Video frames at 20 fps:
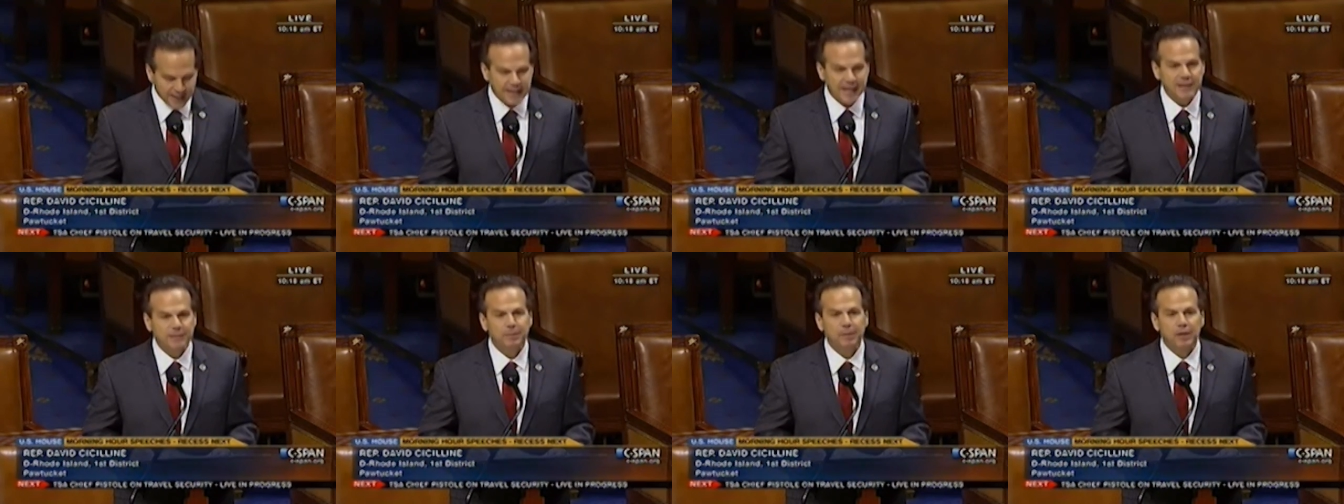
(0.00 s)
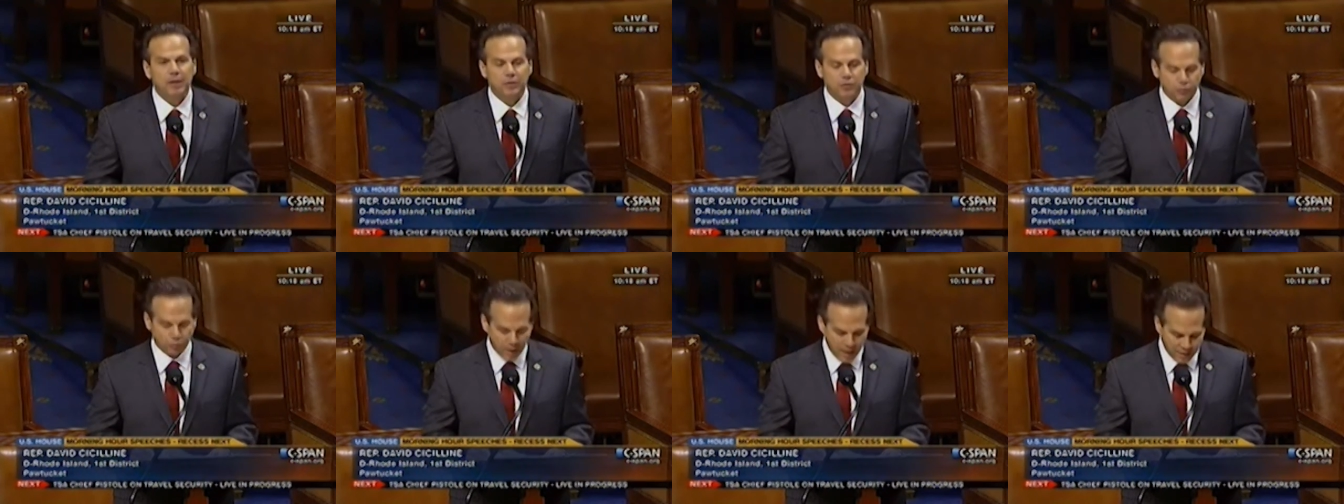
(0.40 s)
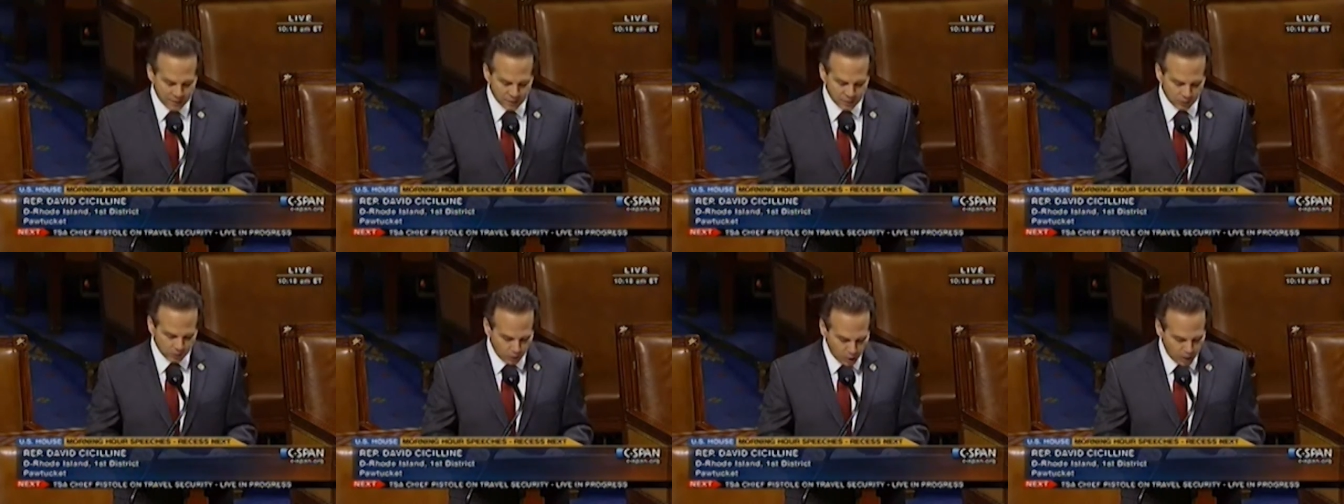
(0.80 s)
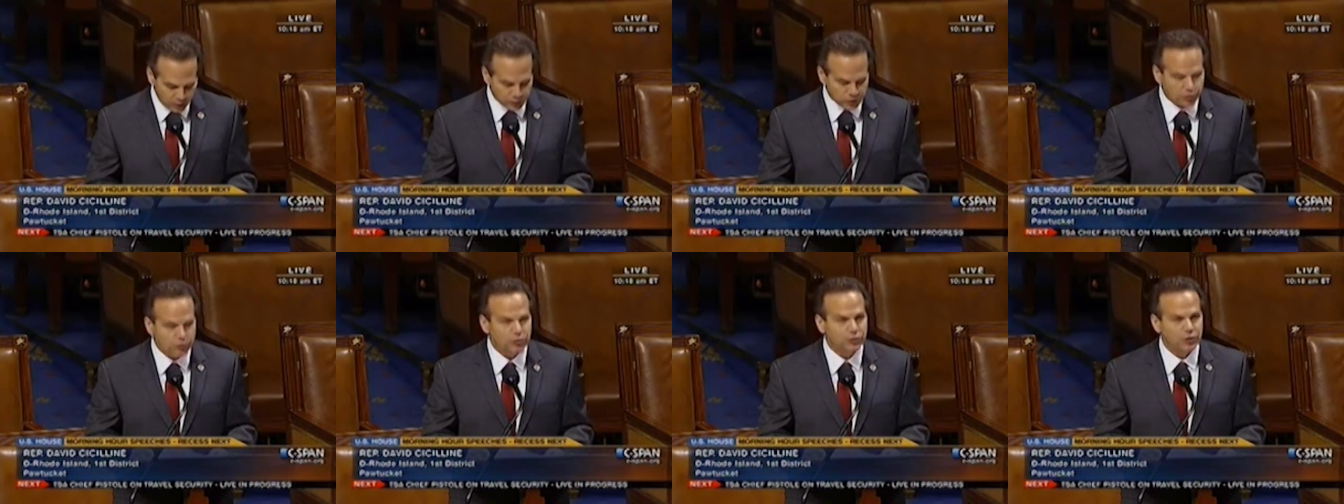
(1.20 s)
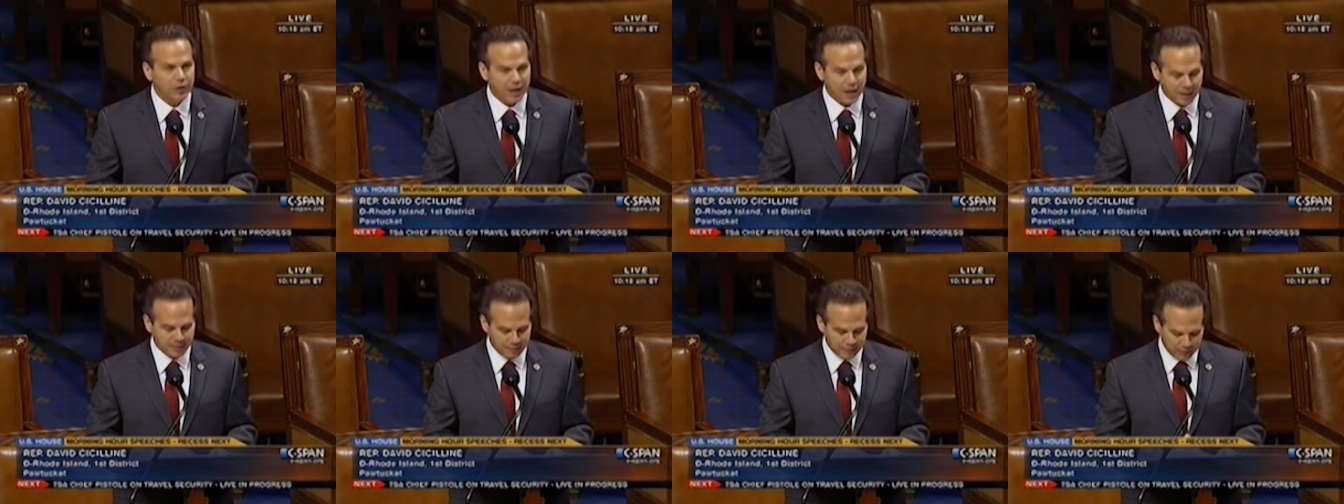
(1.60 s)
And that's because Rhonda lost her
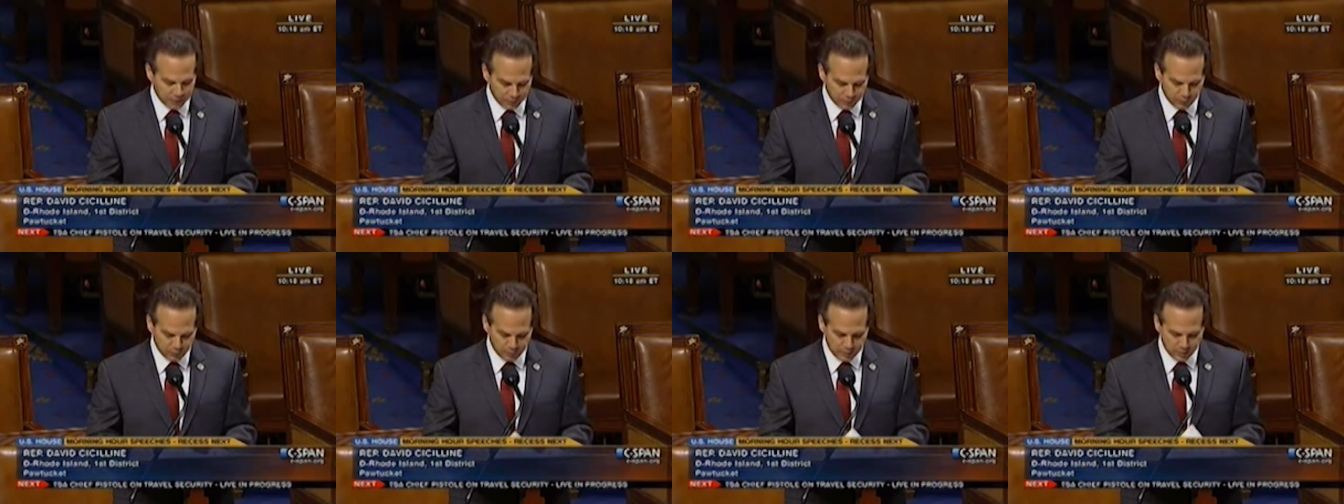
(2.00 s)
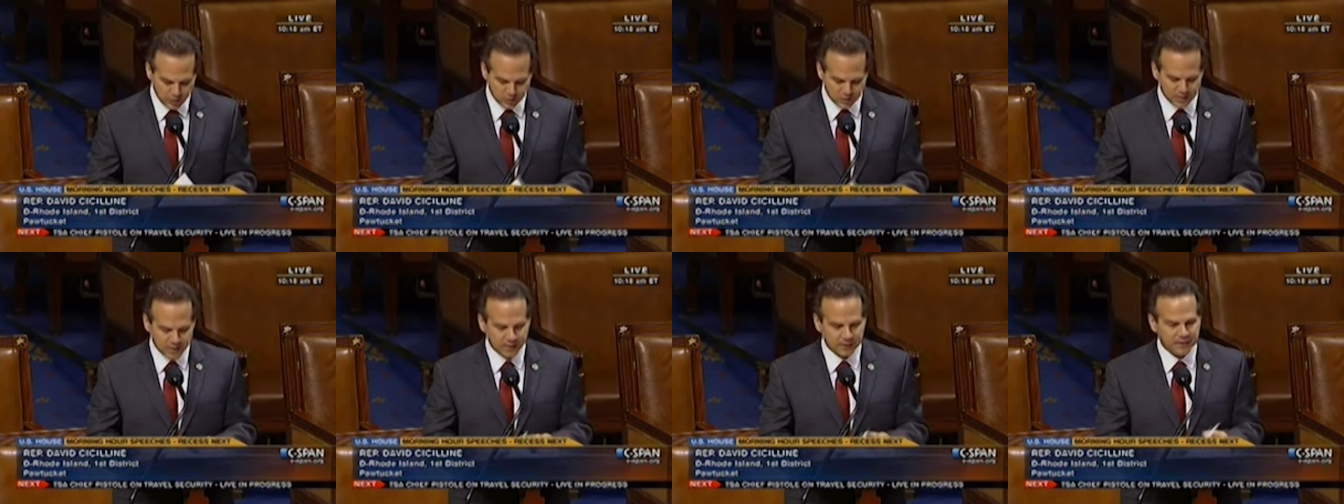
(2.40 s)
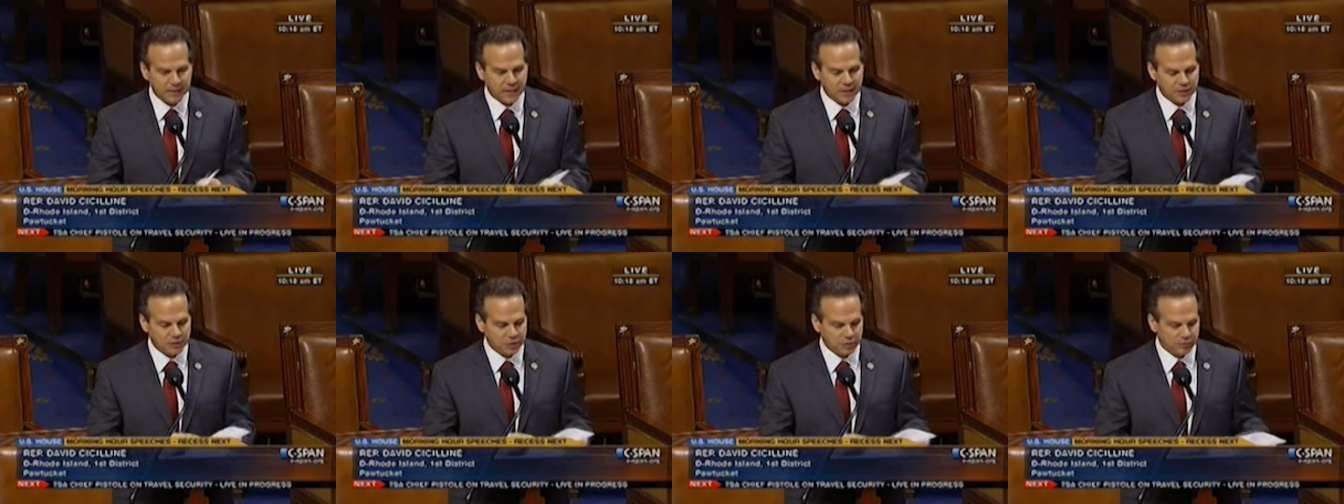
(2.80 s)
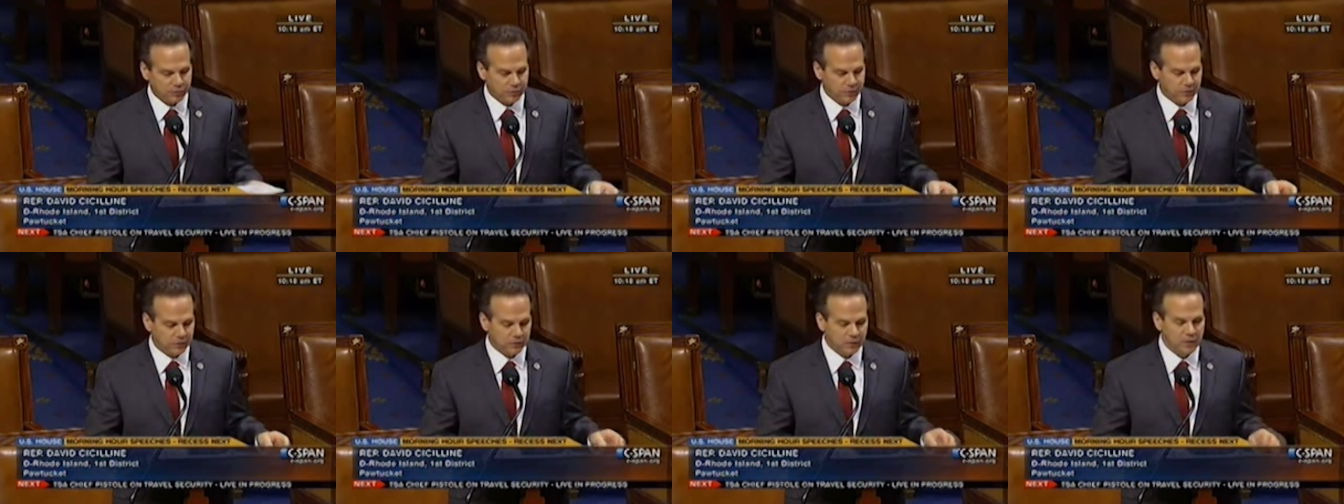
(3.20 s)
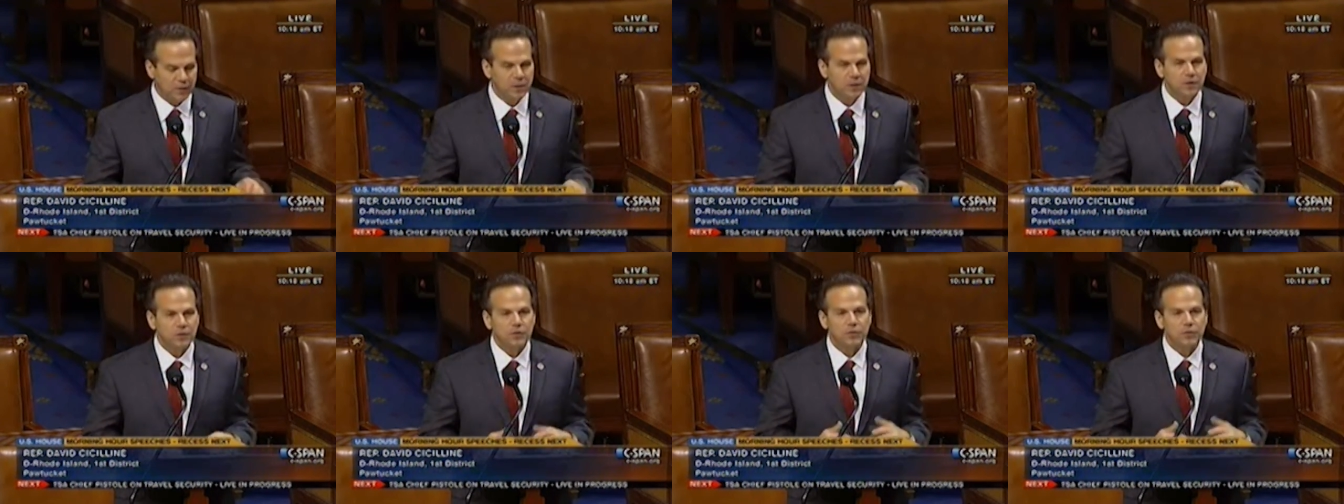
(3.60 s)
job in the information technology field